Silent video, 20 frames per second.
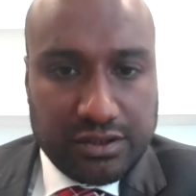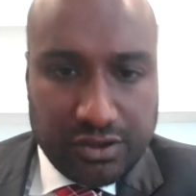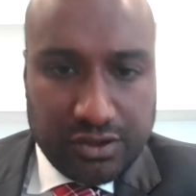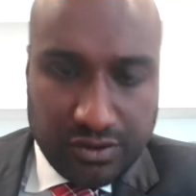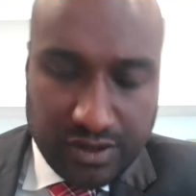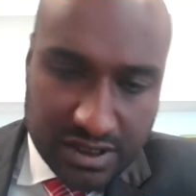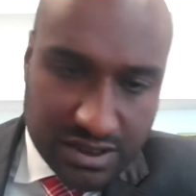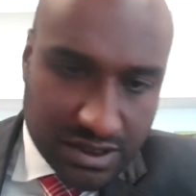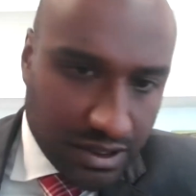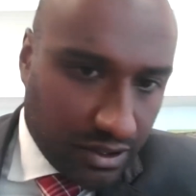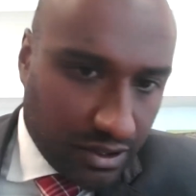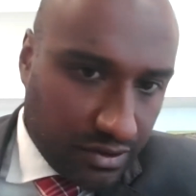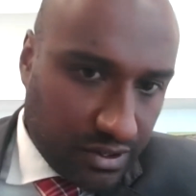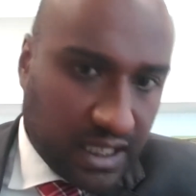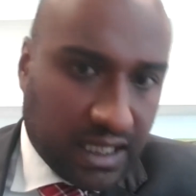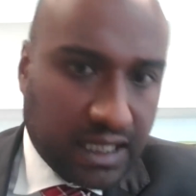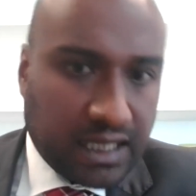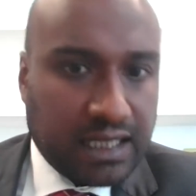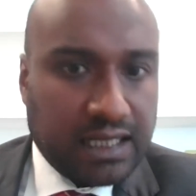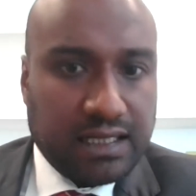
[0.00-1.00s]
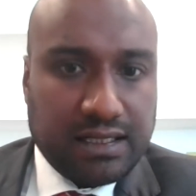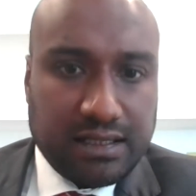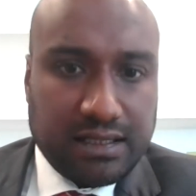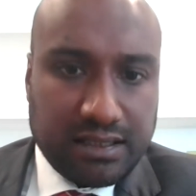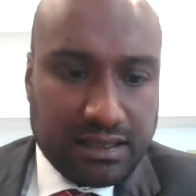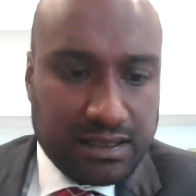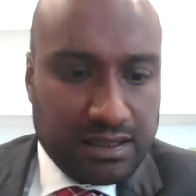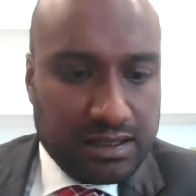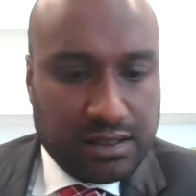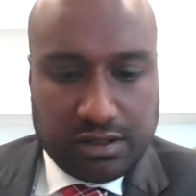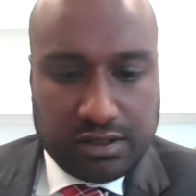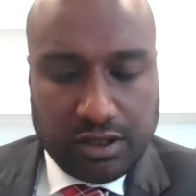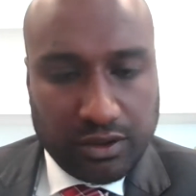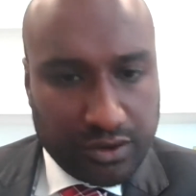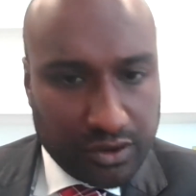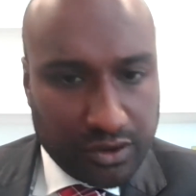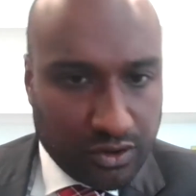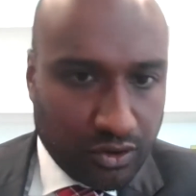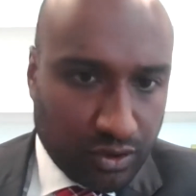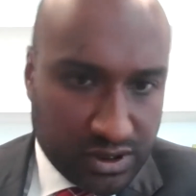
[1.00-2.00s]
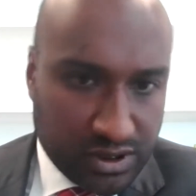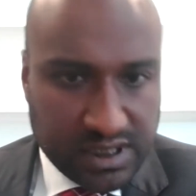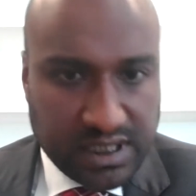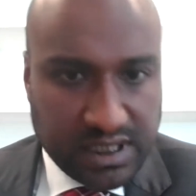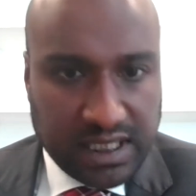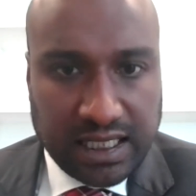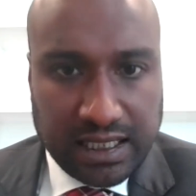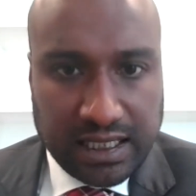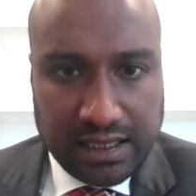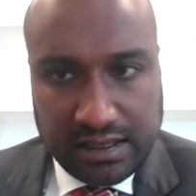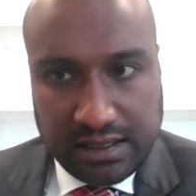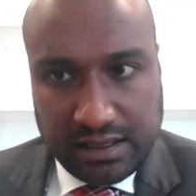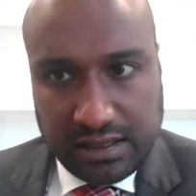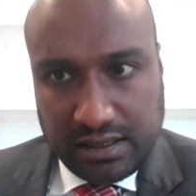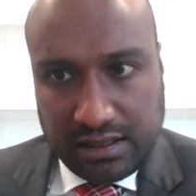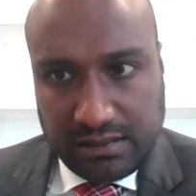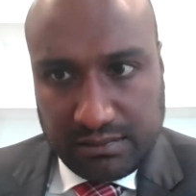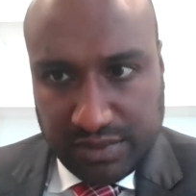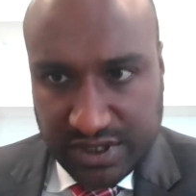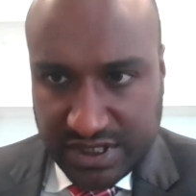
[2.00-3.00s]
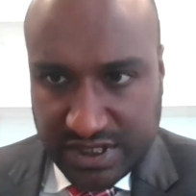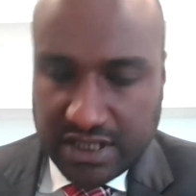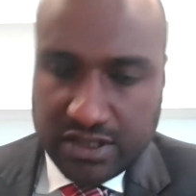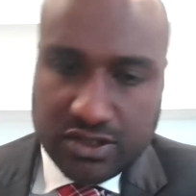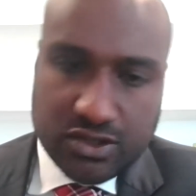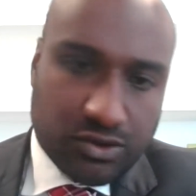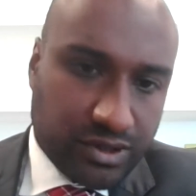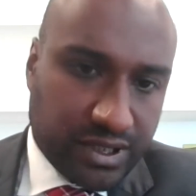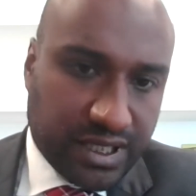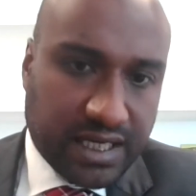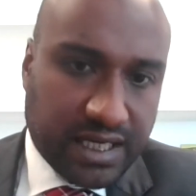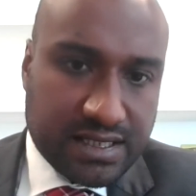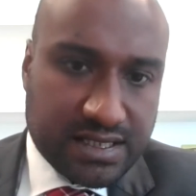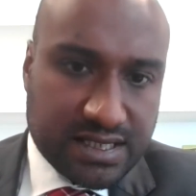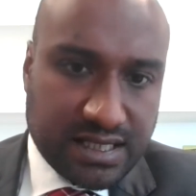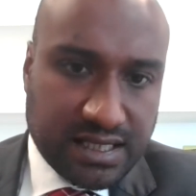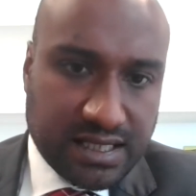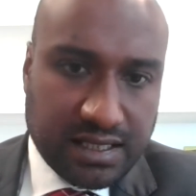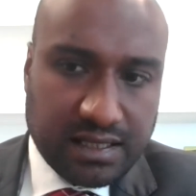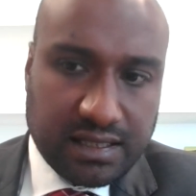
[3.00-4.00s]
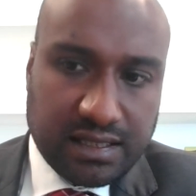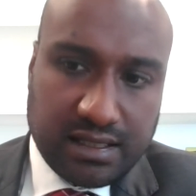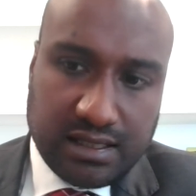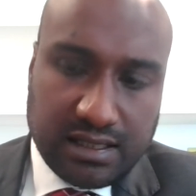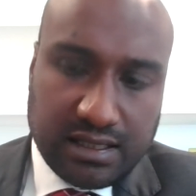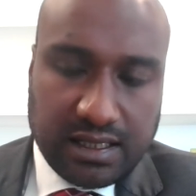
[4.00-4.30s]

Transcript: You need to go to Ireland, go to court in Ireland, present your case there,